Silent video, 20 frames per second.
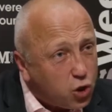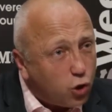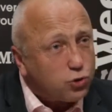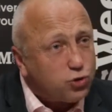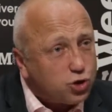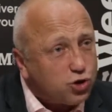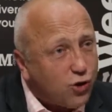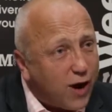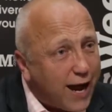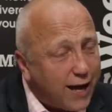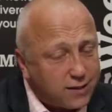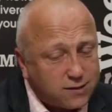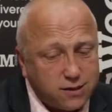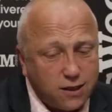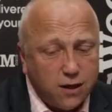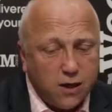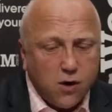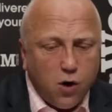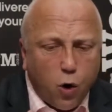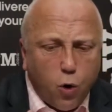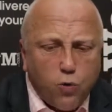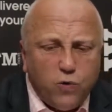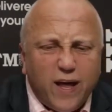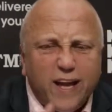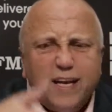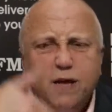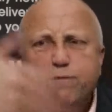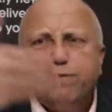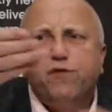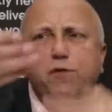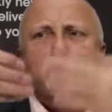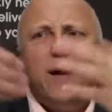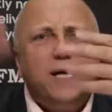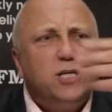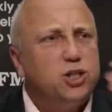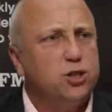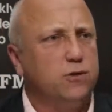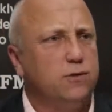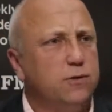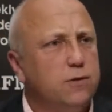contracts, all that
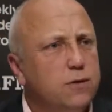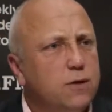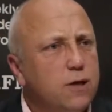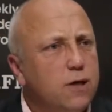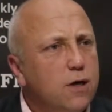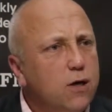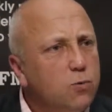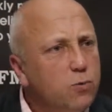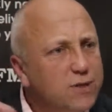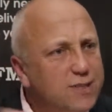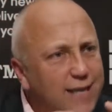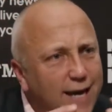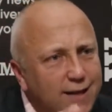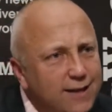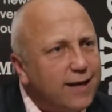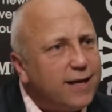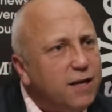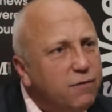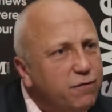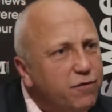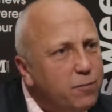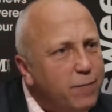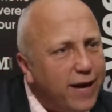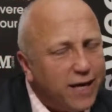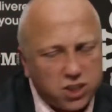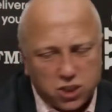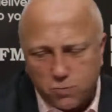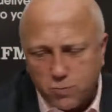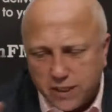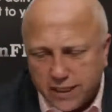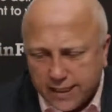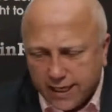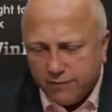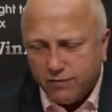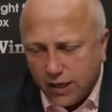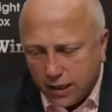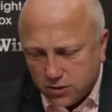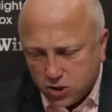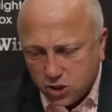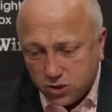information. We take that information, we
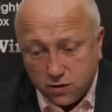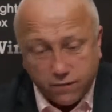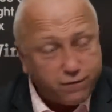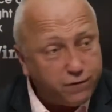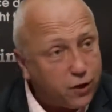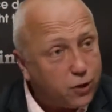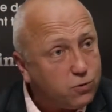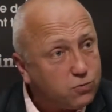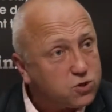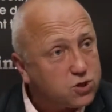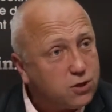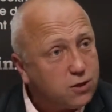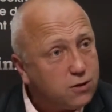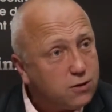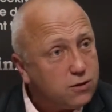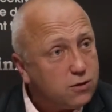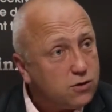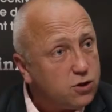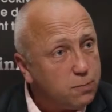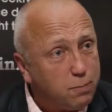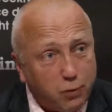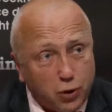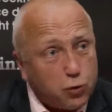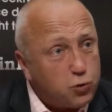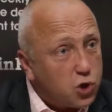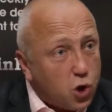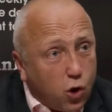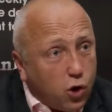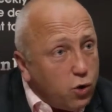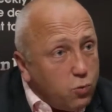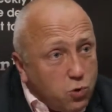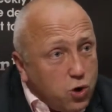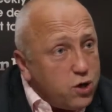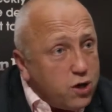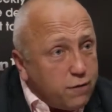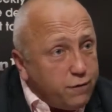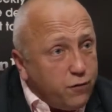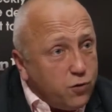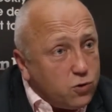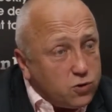give it to the folks, the blue collar
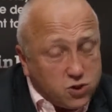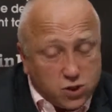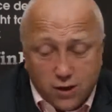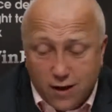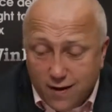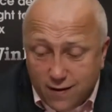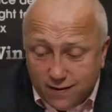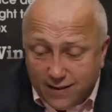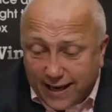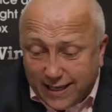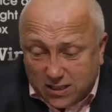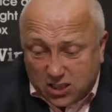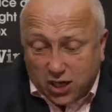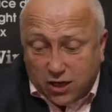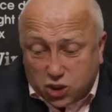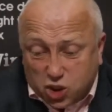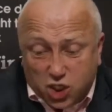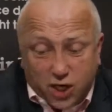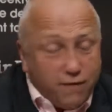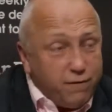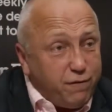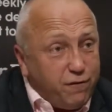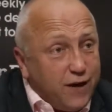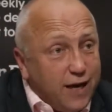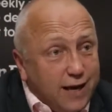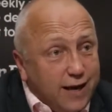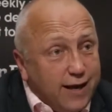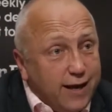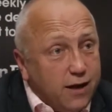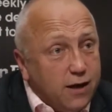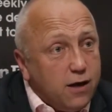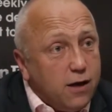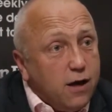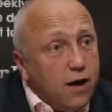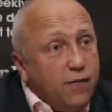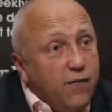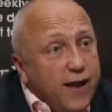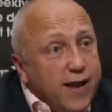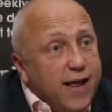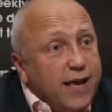workforce, they touch it, feel
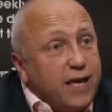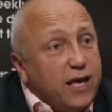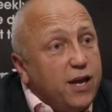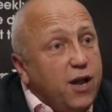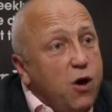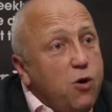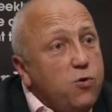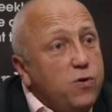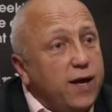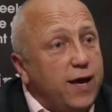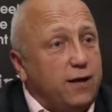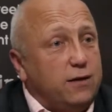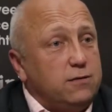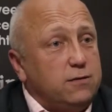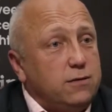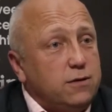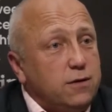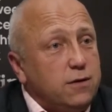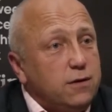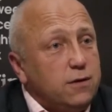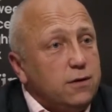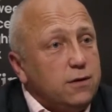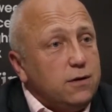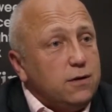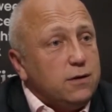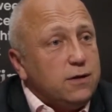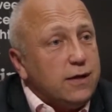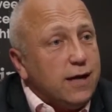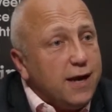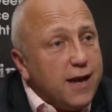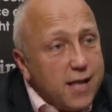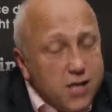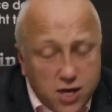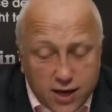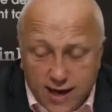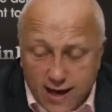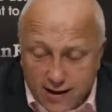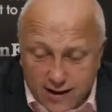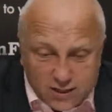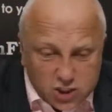it, then they can own it. And then
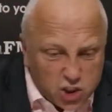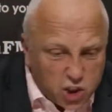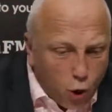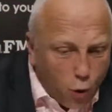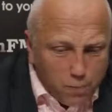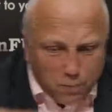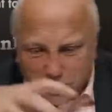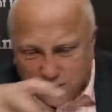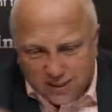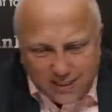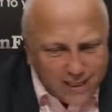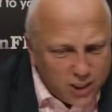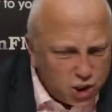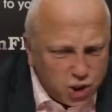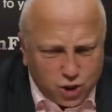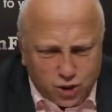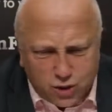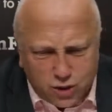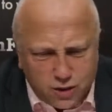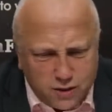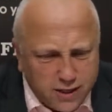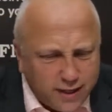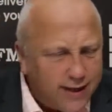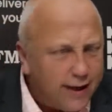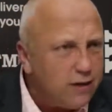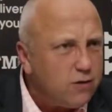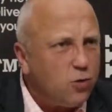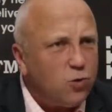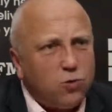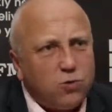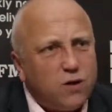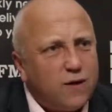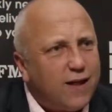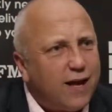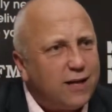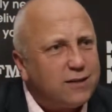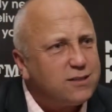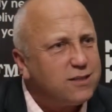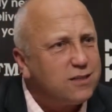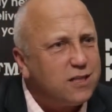you get this competition, you get all of
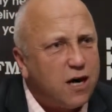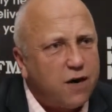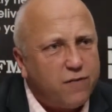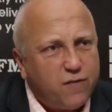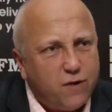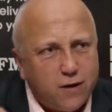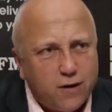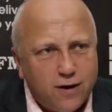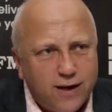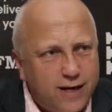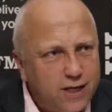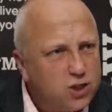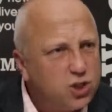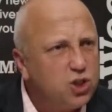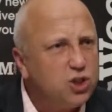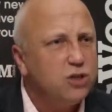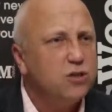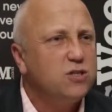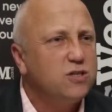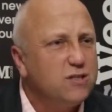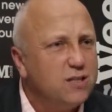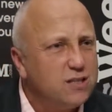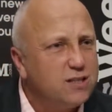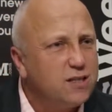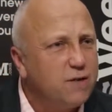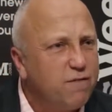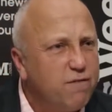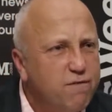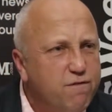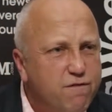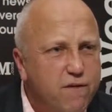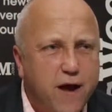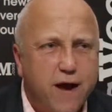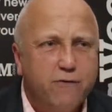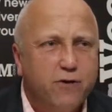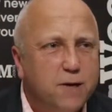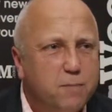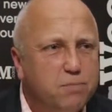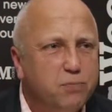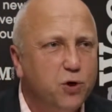that stuff. It just is a
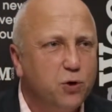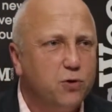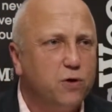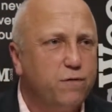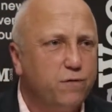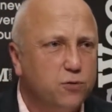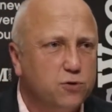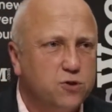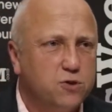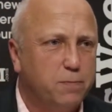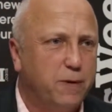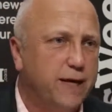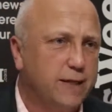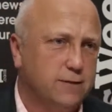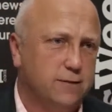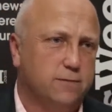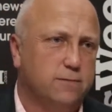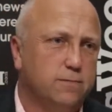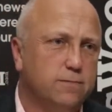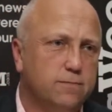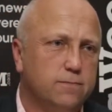very beautiful space.